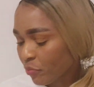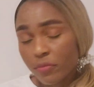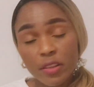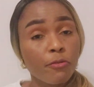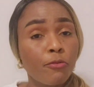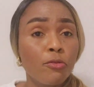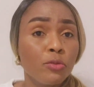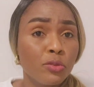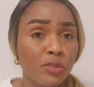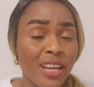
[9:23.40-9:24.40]

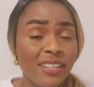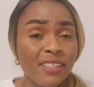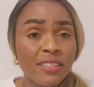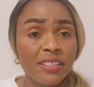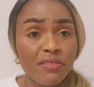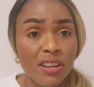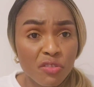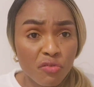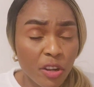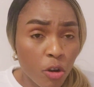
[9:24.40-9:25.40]
food, that is
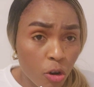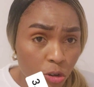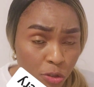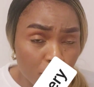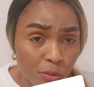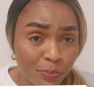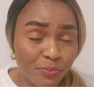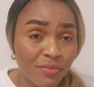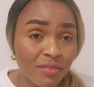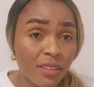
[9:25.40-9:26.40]
grocery cost.
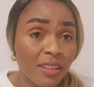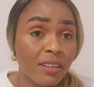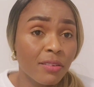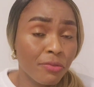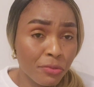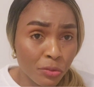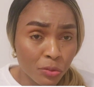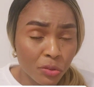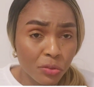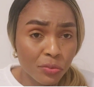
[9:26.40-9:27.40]

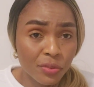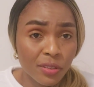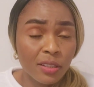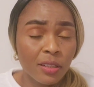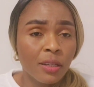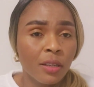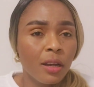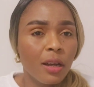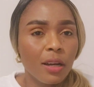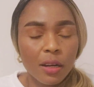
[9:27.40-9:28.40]
Food.
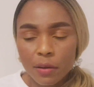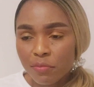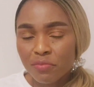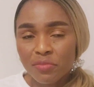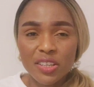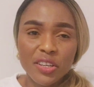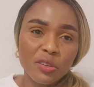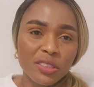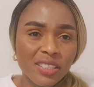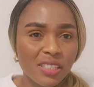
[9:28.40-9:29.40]

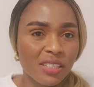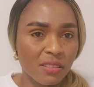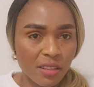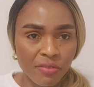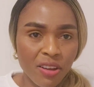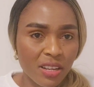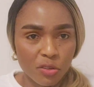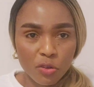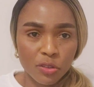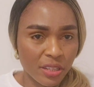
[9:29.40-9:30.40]
This thing differs
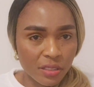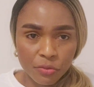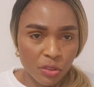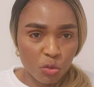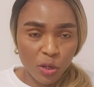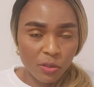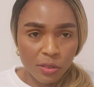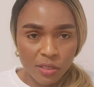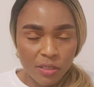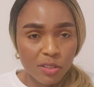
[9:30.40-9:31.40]
on
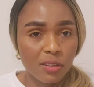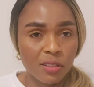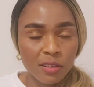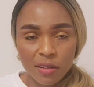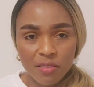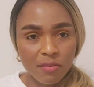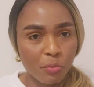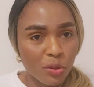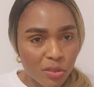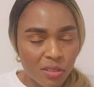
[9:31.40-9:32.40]
individuals,
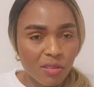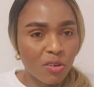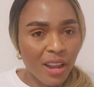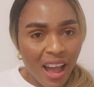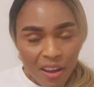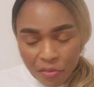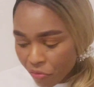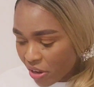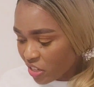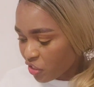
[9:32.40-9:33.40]
but on
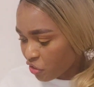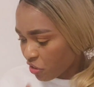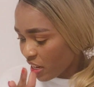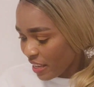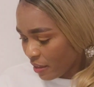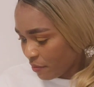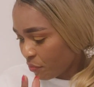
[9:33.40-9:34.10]
average, really,